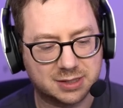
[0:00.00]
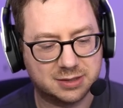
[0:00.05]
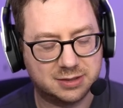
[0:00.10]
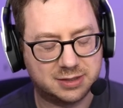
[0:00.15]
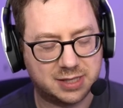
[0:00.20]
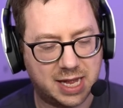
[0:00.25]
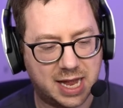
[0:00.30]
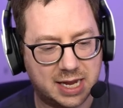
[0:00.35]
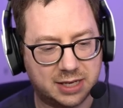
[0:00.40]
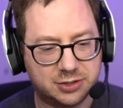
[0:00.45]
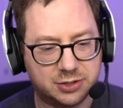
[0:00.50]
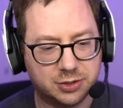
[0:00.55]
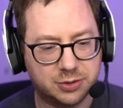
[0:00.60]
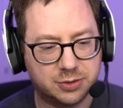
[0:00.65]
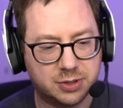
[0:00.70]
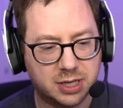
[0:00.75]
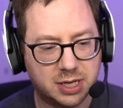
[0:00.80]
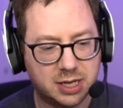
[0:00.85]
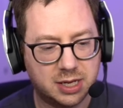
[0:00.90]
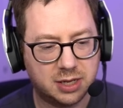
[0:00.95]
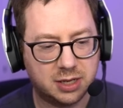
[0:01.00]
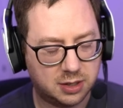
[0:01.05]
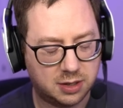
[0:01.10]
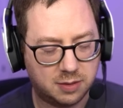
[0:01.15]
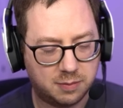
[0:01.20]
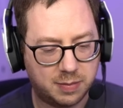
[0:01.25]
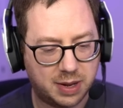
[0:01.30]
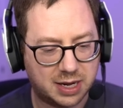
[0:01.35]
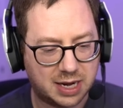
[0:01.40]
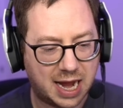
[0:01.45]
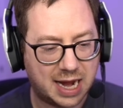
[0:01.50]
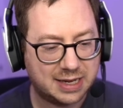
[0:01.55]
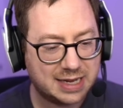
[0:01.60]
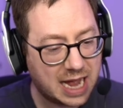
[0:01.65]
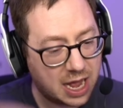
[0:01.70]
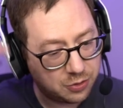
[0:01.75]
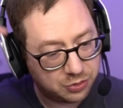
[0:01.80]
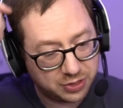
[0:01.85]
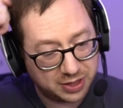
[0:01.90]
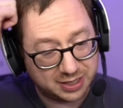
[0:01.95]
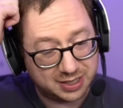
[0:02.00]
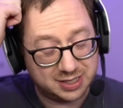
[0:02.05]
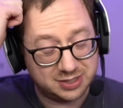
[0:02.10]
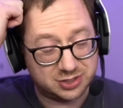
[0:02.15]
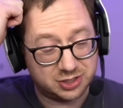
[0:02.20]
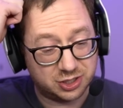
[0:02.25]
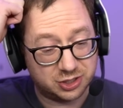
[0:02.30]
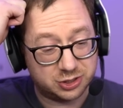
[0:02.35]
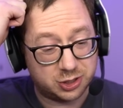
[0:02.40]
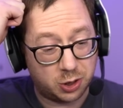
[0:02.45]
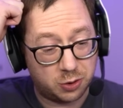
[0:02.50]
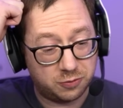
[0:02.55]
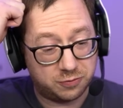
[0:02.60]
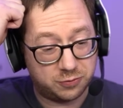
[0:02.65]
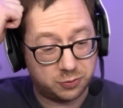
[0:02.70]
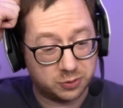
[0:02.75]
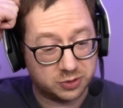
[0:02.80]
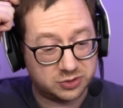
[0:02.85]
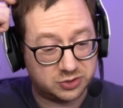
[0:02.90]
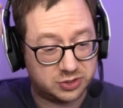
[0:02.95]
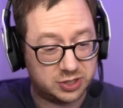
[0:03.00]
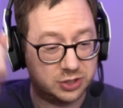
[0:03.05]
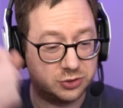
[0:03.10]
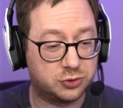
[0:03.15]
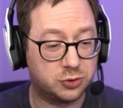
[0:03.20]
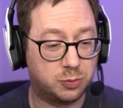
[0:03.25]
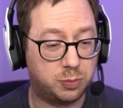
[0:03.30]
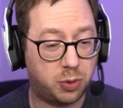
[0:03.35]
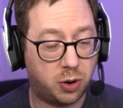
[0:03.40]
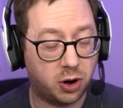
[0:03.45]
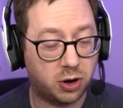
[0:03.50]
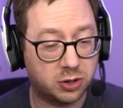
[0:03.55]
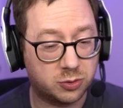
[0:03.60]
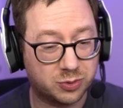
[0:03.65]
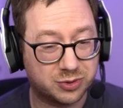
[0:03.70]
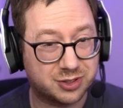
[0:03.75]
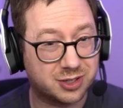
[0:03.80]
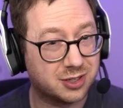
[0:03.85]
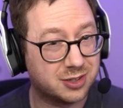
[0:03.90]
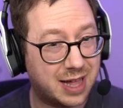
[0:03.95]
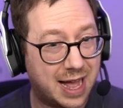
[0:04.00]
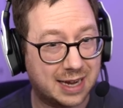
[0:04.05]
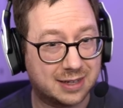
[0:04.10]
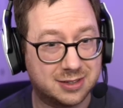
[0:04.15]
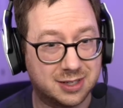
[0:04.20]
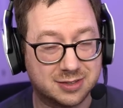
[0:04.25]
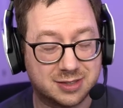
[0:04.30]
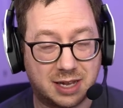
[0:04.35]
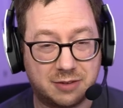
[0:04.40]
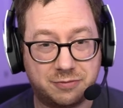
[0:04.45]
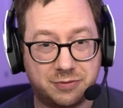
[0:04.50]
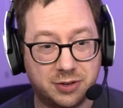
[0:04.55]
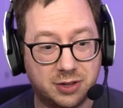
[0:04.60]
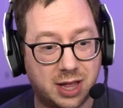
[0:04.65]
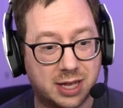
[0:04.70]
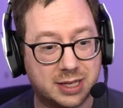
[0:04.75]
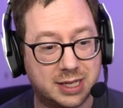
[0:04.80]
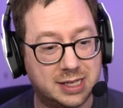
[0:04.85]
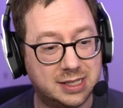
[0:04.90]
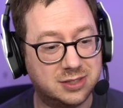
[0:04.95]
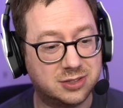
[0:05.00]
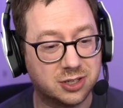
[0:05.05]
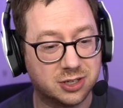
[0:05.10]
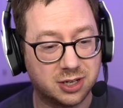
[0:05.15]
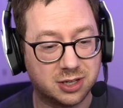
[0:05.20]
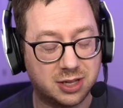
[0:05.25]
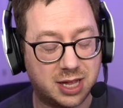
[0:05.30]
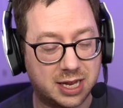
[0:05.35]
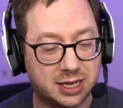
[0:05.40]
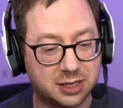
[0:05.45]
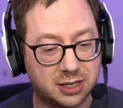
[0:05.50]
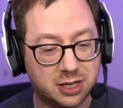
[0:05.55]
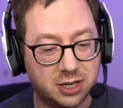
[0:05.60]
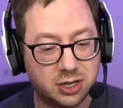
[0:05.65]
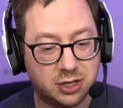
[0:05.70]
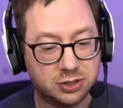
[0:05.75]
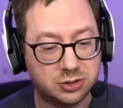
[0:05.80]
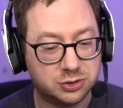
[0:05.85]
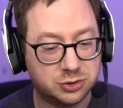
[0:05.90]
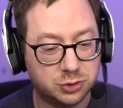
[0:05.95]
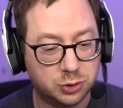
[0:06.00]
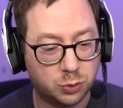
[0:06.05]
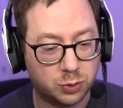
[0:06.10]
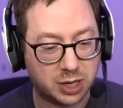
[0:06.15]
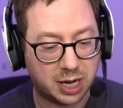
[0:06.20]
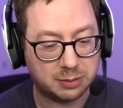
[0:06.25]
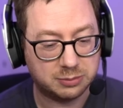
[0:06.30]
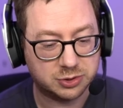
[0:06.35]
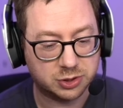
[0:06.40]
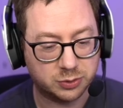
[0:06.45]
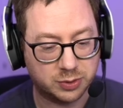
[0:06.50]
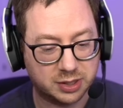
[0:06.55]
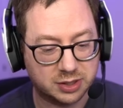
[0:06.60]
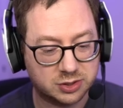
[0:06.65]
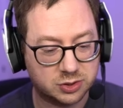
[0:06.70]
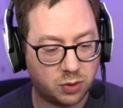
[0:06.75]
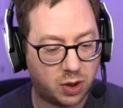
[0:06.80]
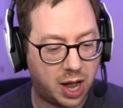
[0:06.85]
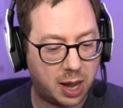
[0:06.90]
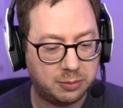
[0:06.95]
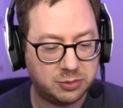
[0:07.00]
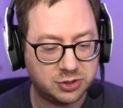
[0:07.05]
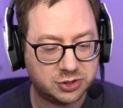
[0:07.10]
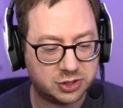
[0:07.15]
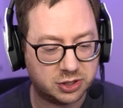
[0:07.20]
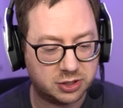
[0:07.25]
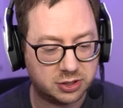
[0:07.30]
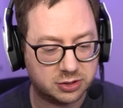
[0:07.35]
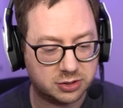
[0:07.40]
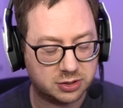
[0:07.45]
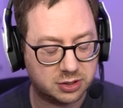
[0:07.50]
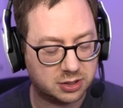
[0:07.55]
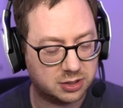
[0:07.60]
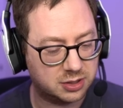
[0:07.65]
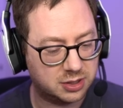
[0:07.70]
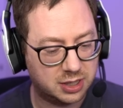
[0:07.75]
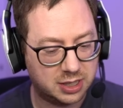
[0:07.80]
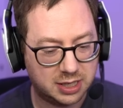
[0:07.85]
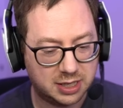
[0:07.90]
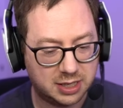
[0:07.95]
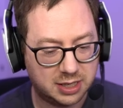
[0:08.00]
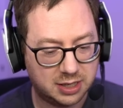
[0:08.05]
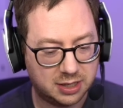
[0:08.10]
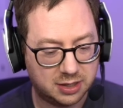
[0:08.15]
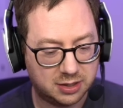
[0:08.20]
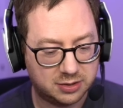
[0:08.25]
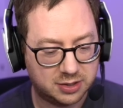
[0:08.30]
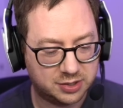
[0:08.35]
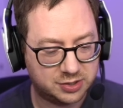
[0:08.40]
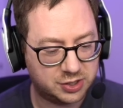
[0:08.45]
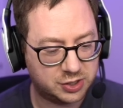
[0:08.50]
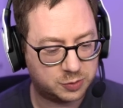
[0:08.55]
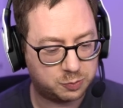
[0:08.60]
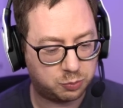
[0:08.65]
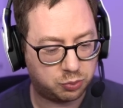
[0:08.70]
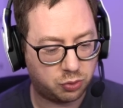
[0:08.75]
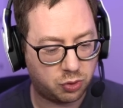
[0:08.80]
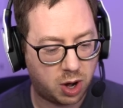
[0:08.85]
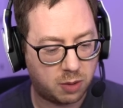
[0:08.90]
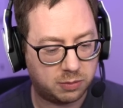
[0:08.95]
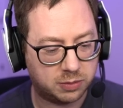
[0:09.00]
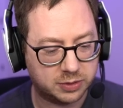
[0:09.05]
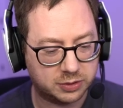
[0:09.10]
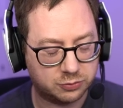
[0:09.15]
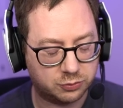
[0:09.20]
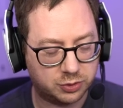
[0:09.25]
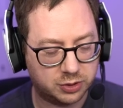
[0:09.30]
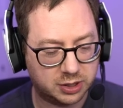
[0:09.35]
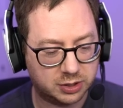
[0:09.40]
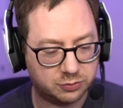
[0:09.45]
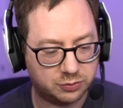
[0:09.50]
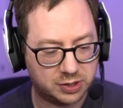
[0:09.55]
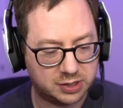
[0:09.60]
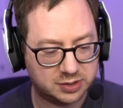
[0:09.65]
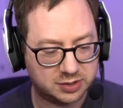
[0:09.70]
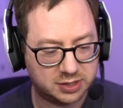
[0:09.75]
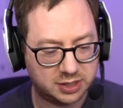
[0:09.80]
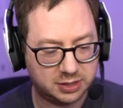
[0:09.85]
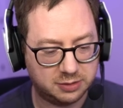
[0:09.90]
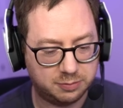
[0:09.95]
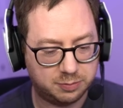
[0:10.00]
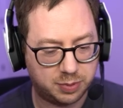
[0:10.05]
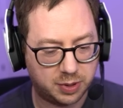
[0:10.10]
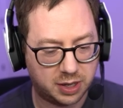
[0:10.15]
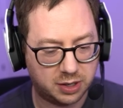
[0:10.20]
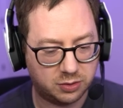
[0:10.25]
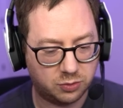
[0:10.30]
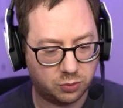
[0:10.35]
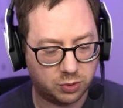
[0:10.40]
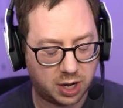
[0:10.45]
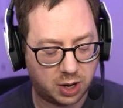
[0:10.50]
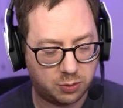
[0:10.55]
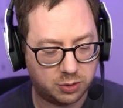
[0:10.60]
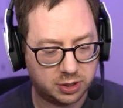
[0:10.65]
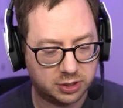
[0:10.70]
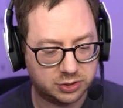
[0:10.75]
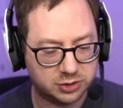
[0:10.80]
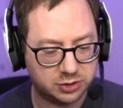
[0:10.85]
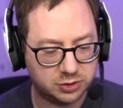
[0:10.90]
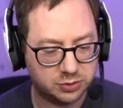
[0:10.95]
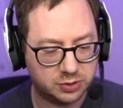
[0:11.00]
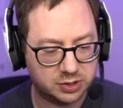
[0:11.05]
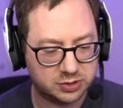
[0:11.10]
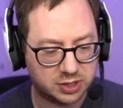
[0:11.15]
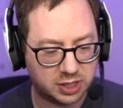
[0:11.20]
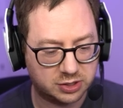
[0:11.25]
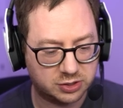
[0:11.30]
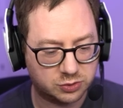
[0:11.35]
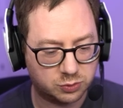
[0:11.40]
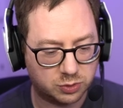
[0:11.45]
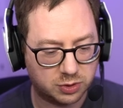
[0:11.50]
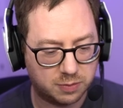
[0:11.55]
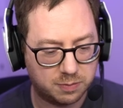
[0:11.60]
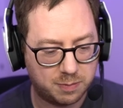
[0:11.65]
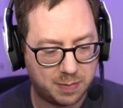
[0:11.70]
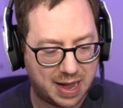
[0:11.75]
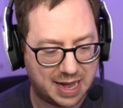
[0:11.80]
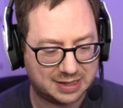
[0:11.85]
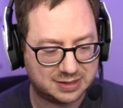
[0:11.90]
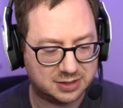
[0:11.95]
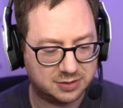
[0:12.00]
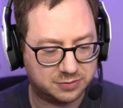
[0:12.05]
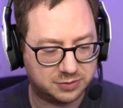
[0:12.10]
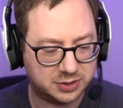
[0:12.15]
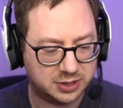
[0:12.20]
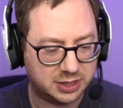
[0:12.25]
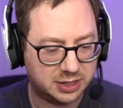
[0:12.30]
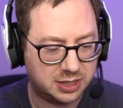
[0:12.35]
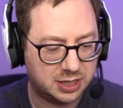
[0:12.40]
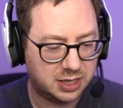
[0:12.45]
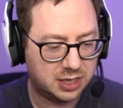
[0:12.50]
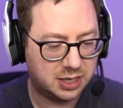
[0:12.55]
Dang, dude. Man, I now think he's gonna go for Central Park with Galactus. I feel like he's gonna like do what I'm doing. So I'm just going to... This is probably really risky, but what I want to do is I just want to massively...